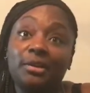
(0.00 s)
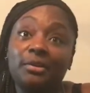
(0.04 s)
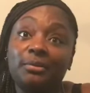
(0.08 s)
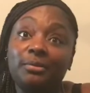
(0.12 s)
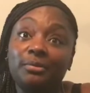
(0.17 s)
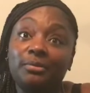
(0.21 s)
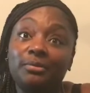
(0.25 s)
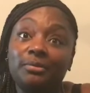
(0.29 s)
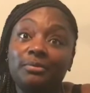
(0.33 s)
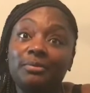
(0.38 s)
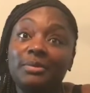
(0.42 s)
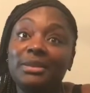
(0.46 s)
Did.
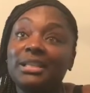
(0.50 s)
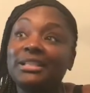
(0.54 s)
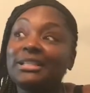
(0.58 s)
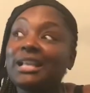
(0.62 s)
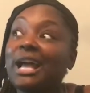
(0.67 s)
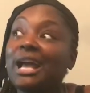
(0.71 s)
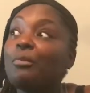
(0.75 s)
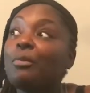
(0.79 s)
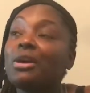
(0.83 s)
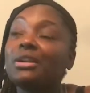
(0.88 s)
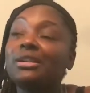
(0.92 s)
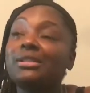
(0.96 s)
Because I
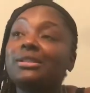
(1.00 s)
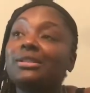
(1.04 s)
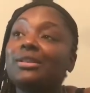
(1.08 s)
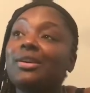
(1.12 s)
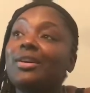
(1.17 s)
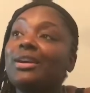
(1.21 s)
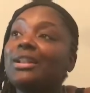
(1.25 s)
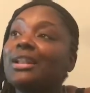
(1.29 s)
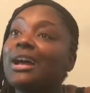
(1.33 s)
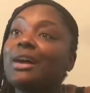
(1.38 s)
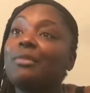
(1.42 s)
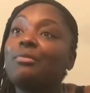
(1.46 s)
want to
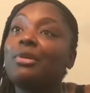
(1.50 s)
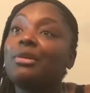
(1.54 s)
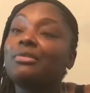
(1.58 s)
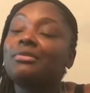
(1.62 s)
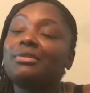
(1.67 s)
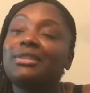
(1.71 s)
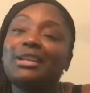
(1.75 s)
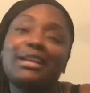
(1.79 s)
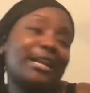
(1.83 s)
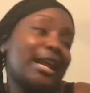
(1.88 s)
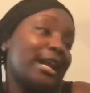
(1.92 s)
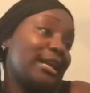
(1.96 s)
start.
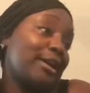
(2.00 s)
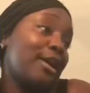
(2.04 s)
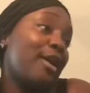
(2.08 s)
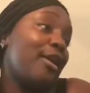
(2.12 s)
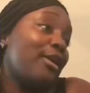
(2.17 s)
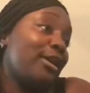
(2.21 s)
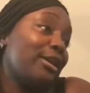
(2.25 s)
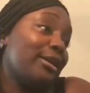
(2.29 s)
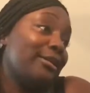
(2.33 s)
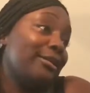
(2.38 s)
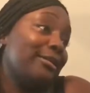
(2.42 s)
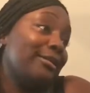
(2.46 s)
Can I
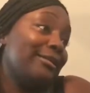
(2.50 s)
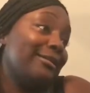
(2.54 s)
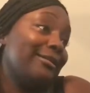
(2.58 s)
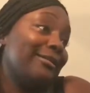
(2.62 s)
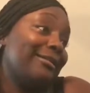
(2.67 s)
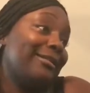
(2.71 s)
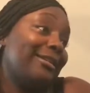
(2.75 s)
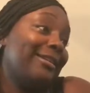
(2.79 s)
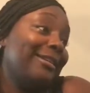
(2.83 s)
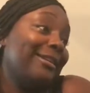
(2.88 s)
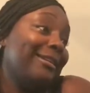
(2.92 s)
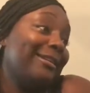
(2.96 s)
call her?
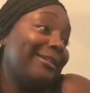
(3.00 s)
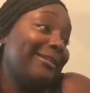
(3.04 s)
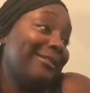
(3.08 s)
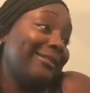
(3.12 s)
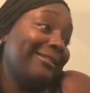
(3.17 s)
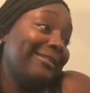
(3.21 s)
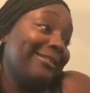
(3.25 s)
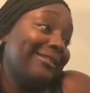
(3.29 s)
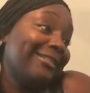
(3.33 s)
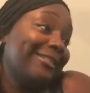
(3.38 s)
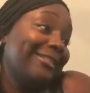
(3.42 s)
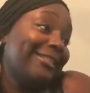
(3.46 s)

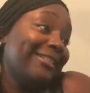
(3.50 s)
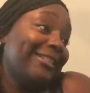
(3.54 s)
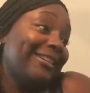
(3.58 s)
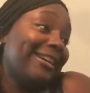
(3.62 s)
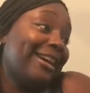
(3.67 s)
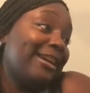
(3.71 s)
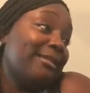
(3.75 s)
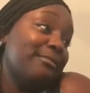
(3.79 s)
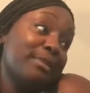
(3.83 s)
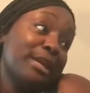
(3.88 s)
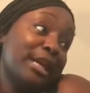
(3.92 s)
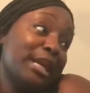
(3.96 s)

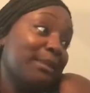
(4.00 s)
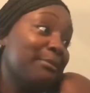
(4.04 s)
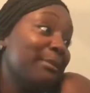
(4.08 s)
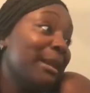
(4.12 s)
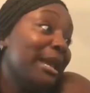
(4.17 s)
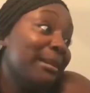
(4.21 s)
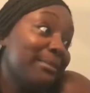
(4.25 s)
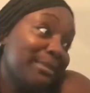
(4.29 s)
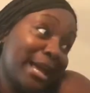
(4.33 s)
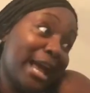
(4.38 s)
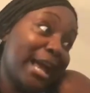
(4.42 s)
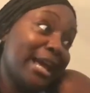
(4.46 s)
I mean,
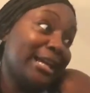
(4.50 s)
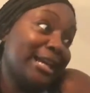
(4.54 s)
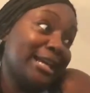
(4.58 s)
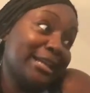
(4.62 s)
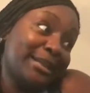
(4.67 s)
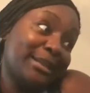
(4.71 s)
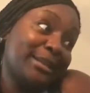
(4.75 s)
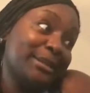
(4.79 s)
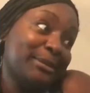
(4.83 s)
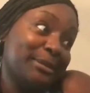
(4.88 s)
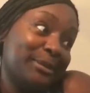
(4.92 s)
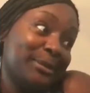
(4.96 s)
maybe I can
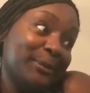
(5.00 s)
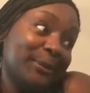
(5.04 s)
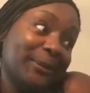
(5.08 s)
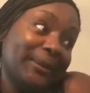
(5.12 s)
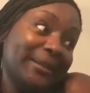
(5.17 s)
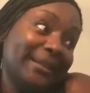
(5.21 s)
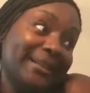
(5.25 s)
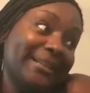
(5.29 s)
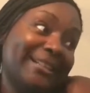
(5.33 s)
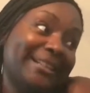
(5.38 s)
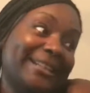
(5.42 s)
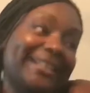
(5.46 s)
get through to
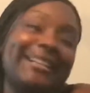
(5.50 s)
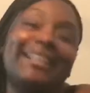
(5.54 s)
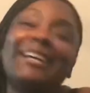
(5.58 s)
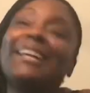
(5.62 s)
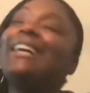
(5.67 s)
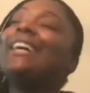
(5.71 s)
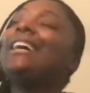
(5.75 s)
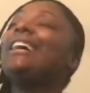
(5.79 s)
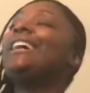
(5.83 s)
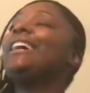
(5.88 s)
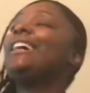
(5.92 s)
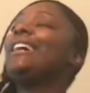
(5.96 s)
her.
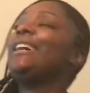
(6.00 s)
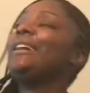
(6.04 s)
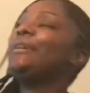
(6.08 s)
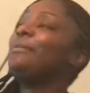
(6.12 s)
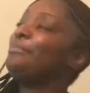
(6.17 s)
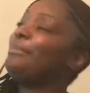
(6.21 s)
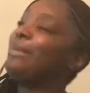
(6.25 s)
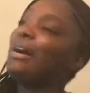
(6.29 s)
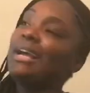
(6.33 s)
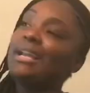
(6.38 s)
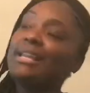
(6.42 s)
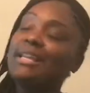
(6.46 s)

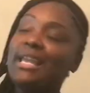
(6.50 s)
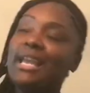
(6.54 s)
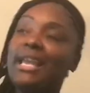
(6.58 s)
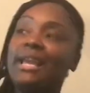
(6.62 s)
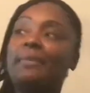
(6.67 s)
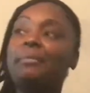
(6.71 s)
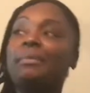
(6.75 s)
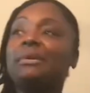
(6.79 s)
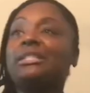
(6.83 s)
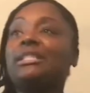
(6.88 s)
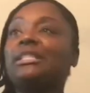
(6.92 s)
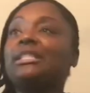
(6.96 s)

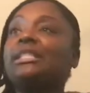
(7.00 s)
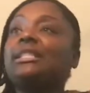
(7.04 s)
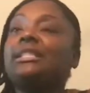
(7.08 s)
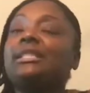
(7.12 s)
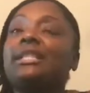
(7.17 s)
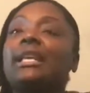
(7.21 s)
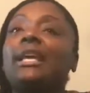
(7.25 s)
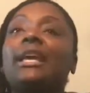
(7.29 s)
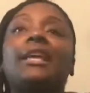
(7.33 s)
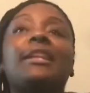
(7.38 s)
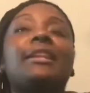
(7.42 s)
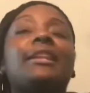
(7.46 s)
But she
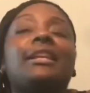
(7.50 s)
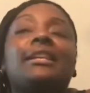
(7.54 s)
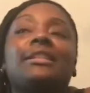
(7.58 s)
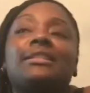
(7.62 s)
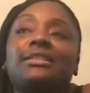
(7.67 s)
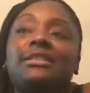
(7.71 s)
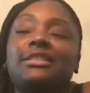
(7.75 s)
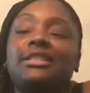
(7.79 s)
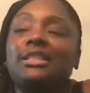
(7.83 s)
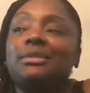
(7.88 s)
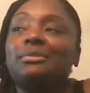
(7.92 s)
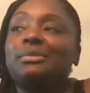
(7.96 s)
said that
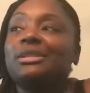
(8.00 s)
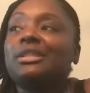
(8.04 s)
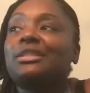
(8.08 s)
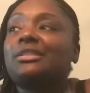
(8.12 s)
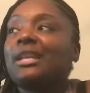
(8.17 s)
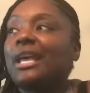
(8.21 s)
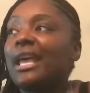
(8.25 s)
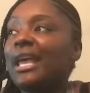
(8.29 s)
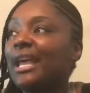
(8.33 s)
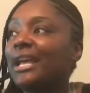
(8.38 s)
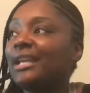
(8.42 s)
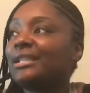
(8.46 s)
she was
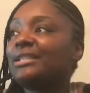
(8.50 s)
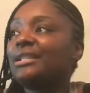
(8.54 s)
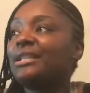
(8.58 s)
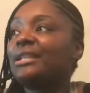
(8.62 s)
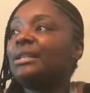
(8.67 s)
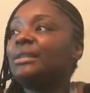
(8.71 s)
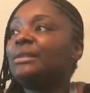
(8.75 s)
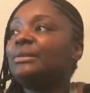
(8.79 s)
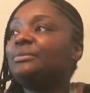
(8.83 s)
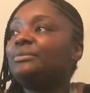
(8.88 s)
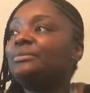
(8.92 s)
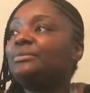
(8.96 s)
asking
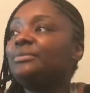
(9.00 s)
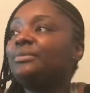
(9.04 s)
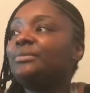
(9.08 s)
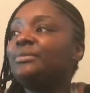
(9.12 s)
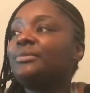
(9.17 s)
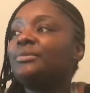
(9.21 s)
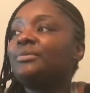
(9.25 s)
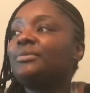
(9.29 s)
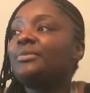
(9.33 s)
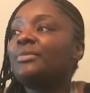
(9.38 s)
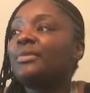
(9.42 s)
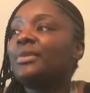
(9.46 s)
him,
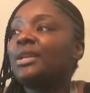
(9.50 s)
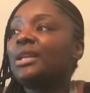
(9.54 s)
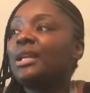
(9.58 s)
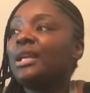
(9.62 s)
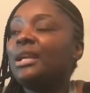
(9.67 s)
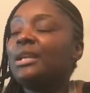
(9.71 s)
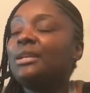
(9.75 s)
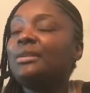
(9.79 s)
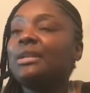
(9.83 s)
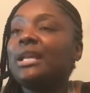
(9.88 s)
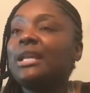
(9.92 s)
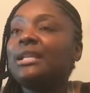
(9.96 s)

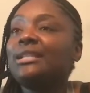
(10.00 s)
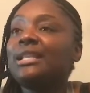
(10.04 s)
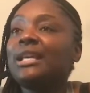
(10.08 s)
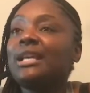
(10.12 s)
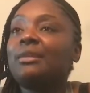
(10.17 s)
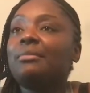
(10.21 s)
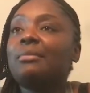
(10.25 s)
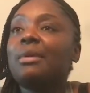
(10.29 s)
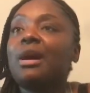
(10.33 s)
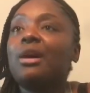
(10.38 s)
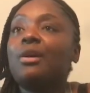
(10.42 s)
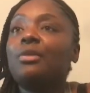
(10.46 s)
can they take
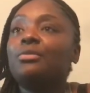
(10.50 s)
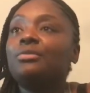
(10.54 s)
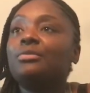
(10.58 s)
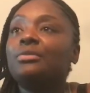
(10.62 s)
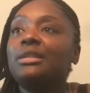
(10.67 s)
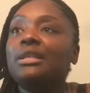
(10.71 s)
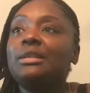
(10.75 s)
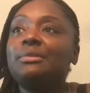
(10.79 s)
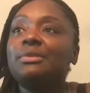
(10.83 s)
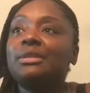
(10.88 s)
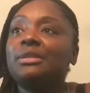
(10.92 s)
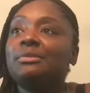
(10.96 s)
him out?
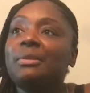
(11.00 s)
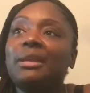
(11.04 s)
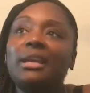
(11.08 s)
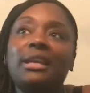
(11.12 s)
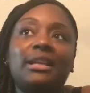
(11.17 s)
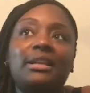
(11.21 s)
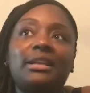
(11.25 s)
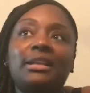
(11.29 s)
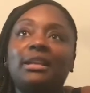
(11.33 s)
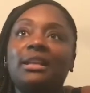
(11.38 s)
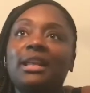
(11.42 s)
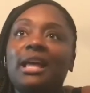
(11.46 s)
And he was
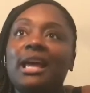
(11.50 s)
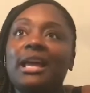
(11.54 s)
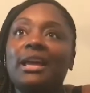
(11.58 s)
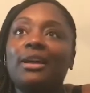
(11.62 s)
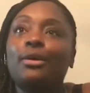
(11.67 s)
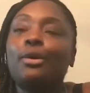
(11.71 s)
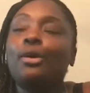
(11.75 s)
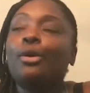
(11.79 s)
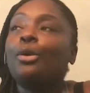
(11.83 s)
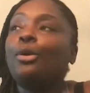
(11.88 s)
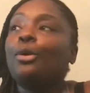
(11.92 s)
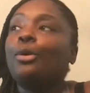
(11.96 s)
making it like,
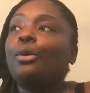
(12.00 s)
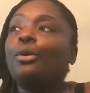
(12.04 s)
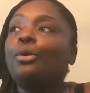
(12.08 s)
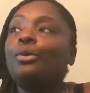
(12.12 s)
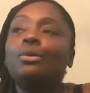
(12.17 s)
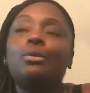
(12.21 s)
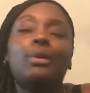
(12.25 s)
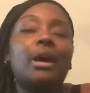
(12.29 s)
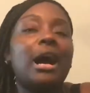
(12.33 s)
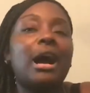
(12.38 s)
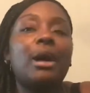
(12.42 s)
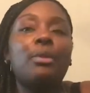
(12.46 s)
oh,
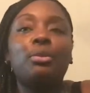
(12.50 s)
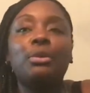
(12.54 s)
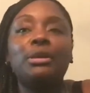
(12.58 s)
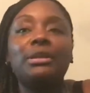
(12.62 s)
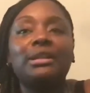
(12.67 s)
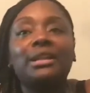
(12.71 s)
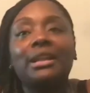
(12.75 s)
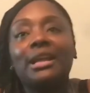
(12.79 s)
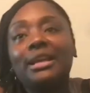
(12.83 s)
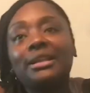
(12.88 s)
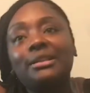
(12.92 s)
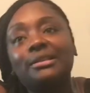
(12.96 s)
I
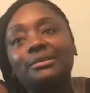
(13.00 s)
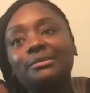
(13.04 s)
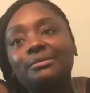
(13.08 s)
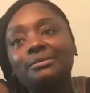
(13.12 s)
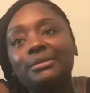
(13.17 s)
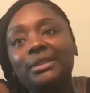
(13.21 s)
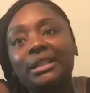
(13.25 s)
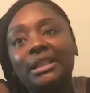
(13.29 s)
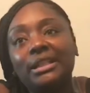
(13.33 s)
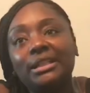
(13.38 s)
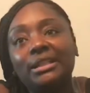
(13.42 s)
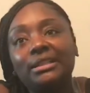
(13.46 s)
wouldn't let
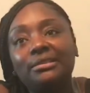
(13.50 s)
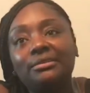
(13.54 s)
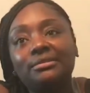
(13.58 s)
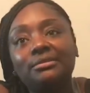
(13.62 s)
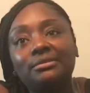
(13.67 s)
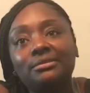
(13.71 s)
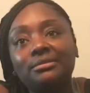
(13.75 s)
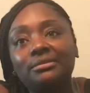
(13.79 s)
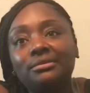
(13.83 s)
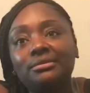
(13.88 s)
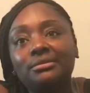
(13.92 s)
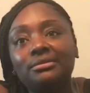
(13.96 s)

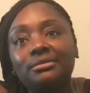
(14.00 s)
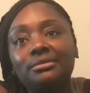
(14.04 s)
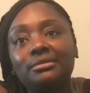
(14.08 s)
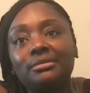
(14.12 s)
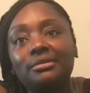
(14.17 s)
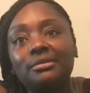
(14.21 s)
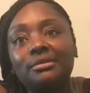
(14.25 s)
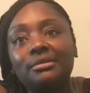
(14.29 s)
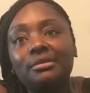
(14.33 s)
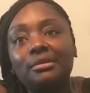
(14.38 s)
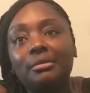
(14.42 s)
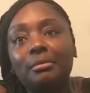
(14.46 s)
him.
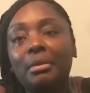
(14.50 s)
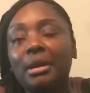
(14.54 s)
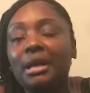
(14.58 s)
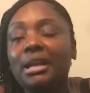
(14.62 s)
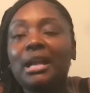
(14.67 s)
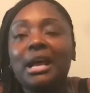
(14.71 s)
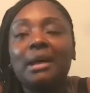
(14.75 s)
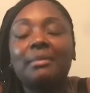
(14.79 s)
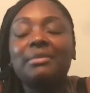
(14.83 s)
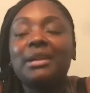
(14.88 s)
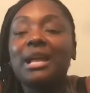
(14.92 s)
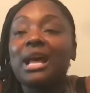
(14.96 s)
But
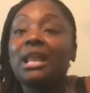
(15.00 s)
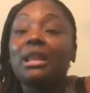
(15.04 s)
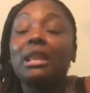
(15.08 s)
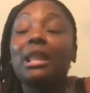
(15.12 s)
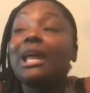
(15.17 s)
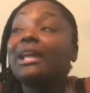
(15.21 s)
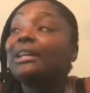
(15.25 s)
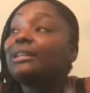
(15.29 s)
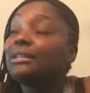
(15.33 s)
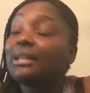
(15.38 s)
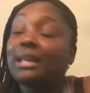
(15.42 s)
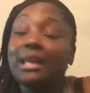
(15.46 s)
I'm not
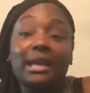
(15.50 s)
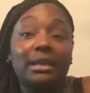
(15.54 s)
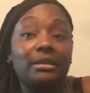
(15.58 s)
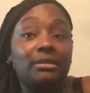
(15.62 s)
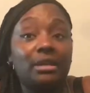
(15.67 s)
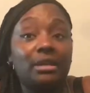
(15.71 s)
like that